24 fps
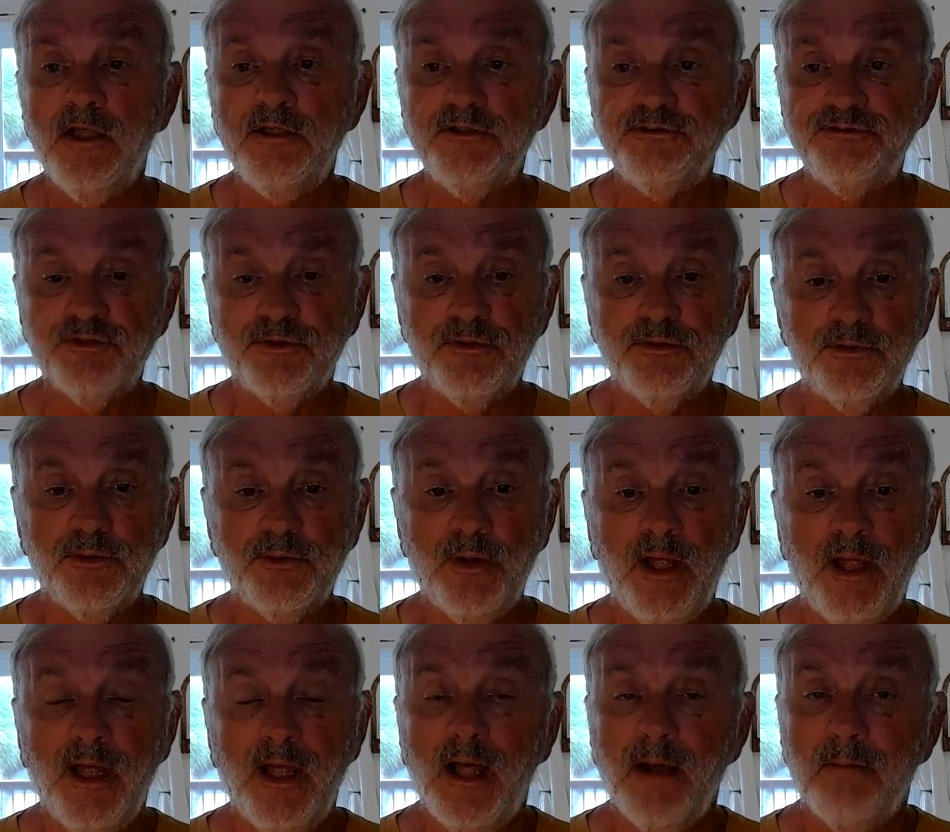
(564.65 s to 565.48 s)
So
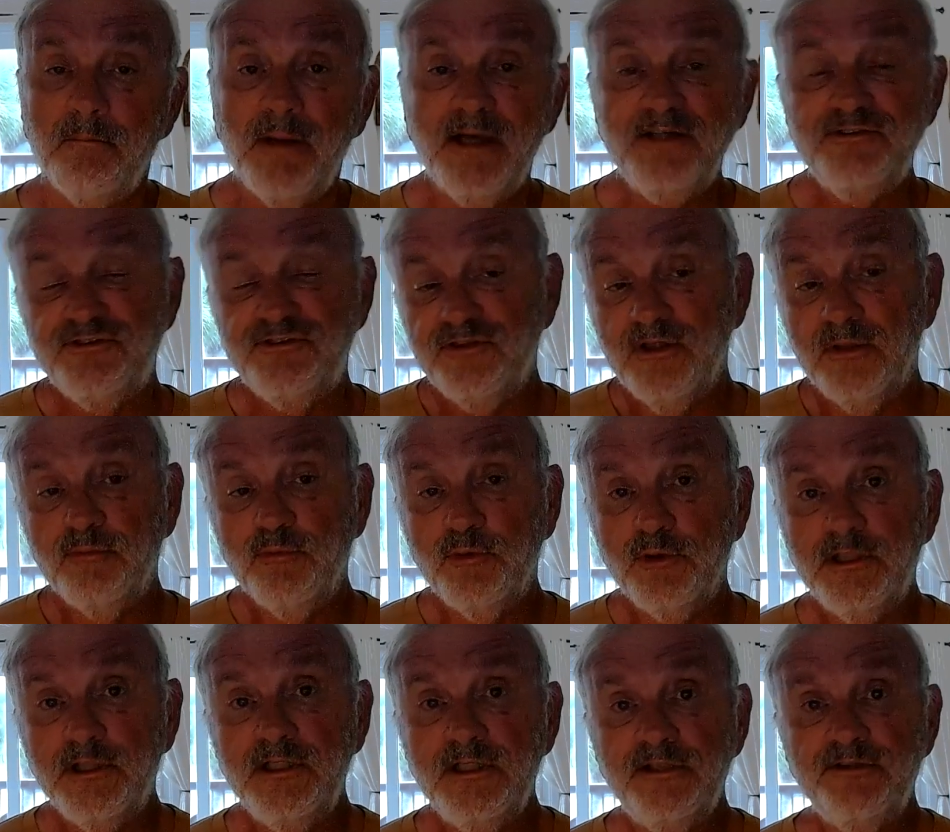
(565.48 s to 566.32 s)
my
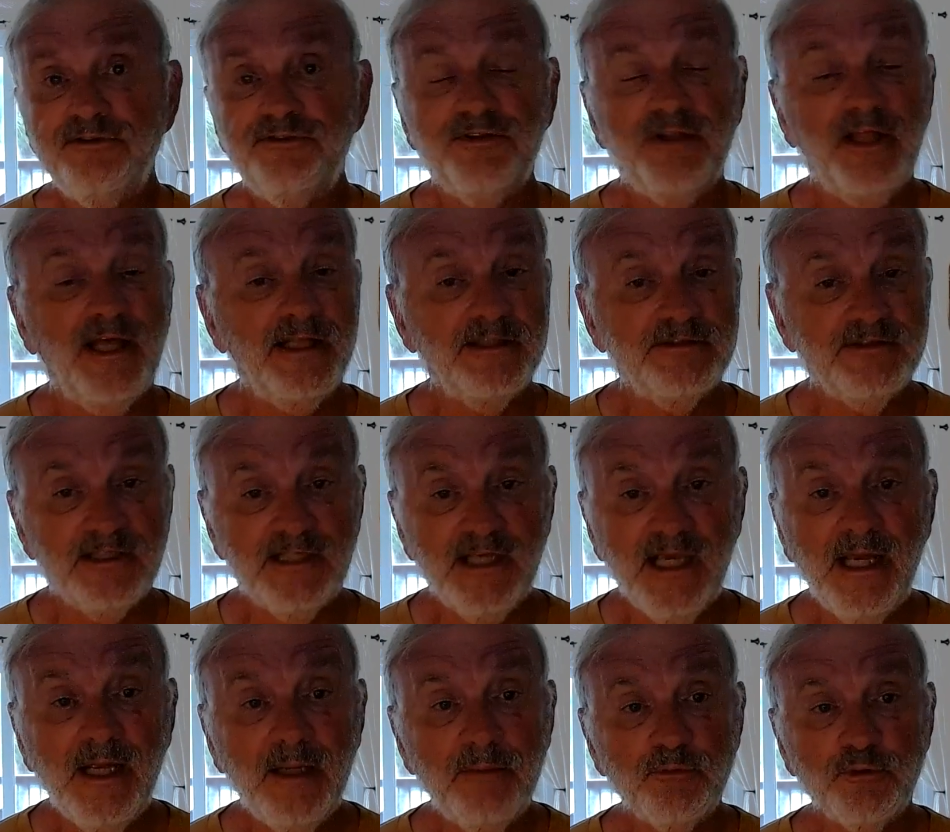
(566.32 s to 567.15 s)
summary is that the
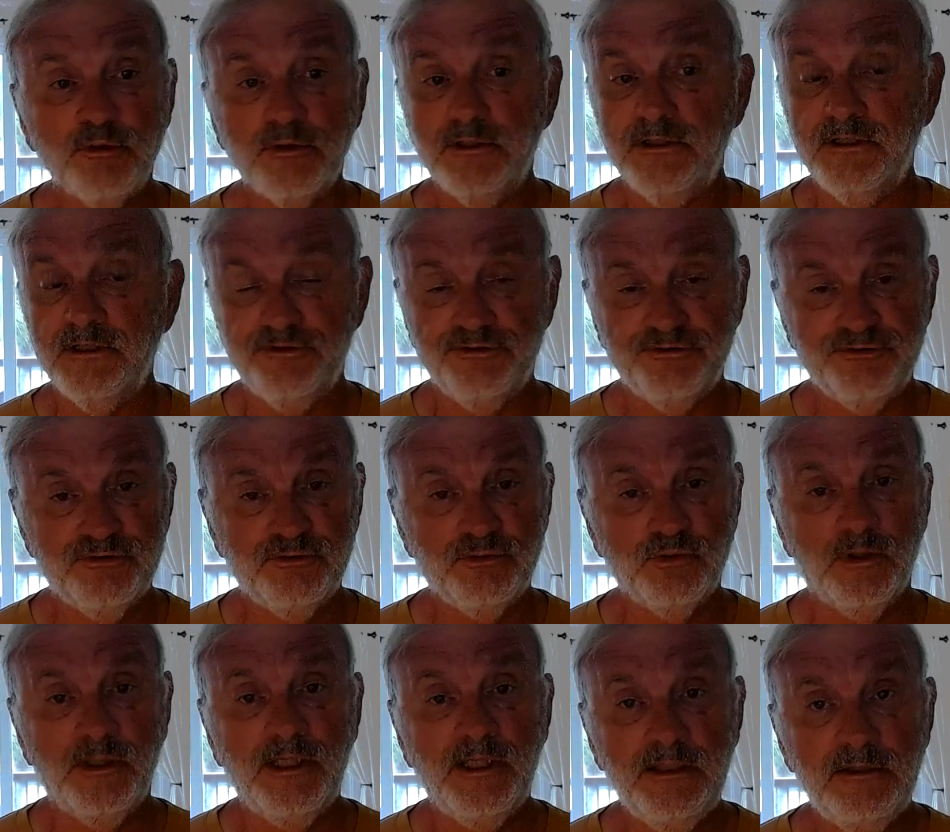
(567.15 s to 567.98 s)
camera is
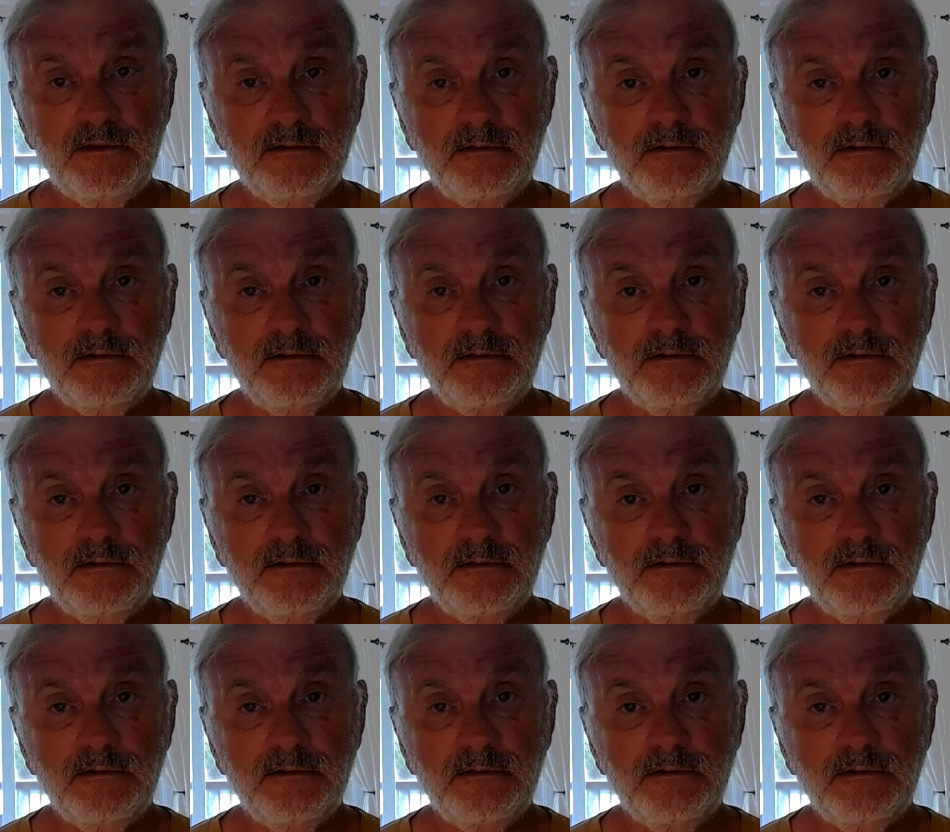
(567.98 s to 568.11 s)
great.